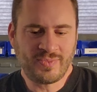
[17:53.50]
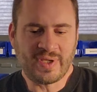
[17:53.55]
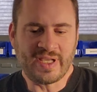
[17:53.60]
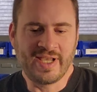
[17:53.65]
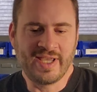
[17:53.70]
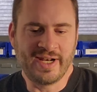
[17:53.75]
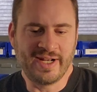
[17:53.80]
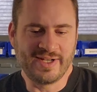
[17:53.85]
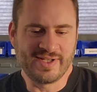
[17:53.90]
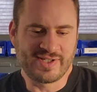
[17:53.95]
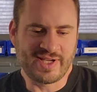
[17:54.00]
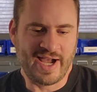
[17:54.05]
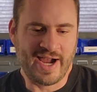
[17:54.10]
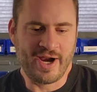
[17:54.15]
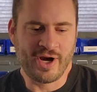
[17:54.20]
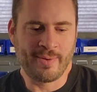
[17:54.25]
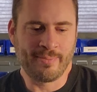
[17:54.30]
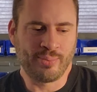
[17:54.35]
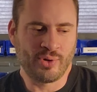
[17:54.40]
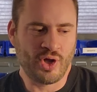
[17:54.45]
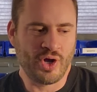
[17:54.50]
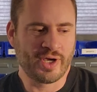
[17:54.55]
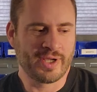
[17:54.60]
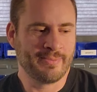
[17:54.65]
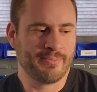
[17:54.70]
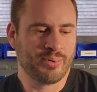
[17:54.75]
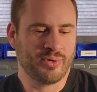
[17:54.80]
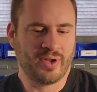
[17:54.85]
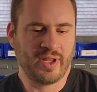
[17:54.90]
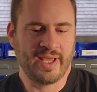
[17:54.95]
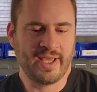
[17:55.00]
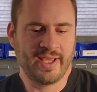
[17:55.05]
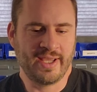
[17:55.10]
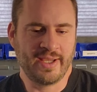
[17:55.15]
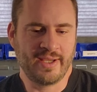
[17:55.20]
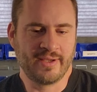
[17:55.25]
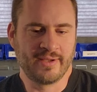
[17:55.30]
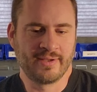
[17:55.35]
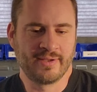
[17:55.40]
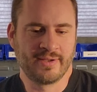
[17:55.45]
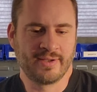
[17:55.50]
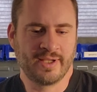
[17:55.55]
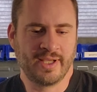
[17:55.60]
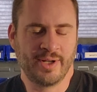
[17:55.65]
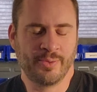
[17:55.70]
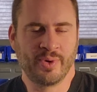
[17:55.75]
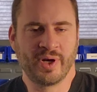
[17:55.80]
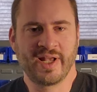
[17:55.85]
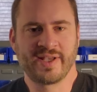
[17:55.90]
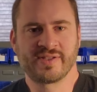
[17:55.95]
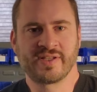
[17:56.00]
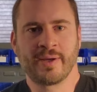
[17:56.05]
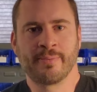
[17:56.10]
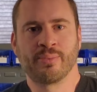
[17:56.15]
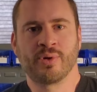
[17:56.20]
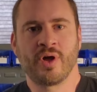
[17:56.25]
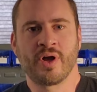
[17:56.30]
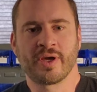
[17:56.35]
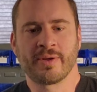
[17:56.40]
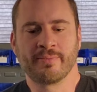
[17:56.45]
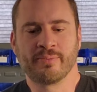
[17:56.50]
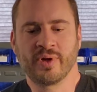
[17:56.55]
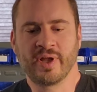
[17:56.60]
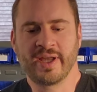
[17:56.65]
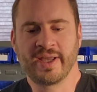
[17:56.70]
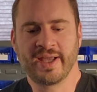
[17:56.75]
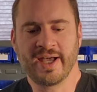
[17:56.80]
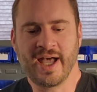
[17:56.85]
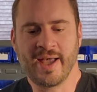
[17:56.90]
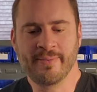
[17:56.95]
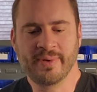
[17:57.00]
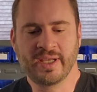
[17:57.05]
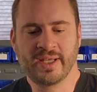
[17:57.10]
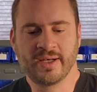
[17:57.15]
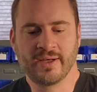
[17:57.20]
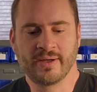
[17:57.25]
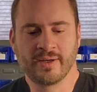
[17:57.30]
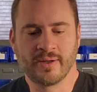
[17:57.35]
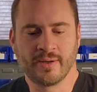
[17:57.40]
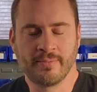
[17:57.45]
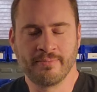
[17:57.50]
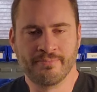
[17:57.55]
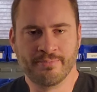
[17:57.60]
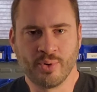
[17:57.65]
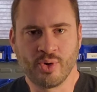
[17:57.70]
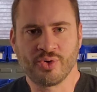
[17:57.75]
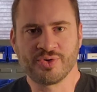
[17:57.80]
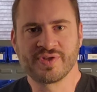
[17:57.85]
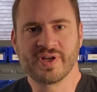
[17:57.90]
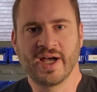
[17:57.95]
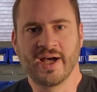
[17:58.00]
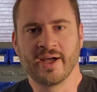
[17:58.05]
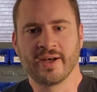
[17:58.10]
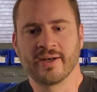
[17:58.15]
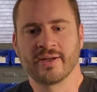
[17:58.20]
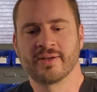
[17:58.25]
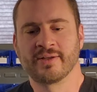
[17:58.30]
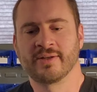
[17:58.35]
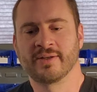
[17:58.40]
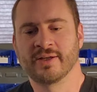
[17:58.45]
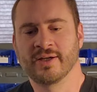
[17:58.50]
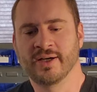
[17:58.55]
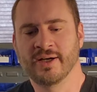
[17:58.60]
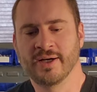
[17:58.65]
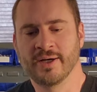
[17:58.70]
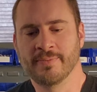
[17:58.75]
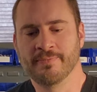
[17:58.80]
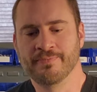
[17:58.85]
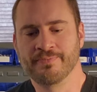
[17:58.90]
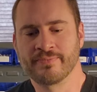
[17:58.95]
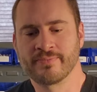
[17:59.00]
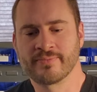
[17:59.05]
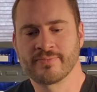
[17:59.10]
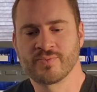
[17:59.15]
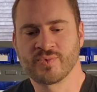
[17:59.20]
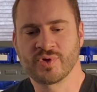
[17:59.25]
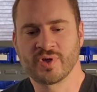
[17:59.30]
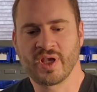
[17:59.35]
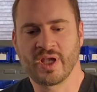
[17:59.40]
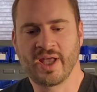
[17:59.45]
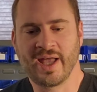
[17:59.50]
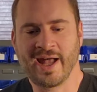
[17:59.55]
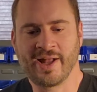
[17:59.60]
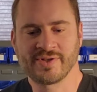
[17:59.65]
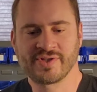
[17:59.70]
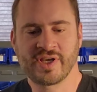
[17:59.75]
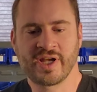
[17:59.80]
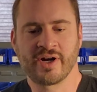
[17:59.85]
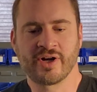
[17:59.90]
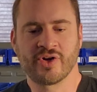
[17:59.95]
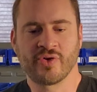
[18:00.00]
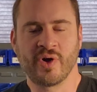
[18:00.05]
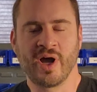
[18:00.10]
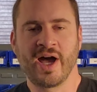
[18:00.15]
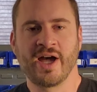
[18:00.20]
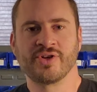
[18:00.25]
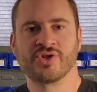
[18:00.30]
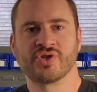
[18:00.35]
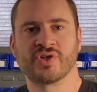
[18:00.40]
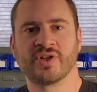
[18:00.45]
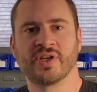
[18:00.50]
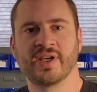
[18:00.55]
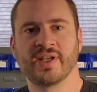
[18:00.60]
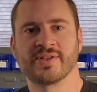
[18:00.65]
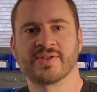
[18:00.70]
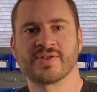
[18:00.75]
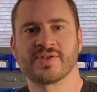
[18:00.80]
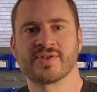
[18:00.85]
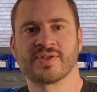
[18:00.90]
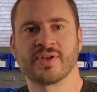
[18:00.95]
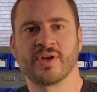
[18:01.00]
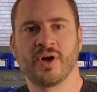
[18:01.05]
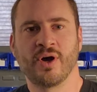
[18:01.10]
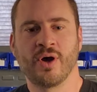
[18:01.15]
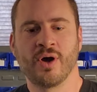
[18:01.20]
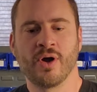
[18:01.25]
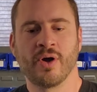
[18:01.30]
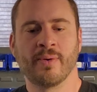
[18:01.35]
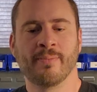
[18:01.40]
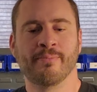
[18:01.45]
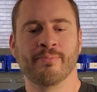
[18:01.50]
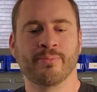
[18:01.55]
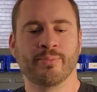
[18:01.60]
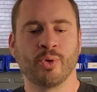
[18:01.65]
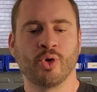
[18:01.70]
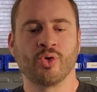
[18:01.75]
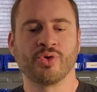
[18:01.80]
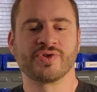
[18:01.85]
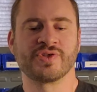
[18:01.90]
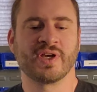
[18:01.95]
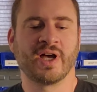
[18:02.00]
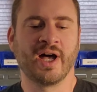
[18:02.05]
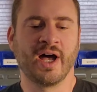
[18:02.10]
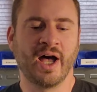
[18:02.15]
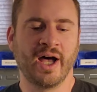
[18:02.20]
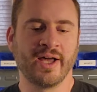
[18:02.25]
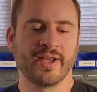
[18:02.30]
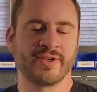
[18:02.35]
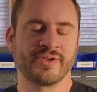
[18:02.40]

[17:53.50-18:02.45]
an entire plug and play, and when I say plug and play, I mean bolt-on. Outsider Garage kits are bolt-on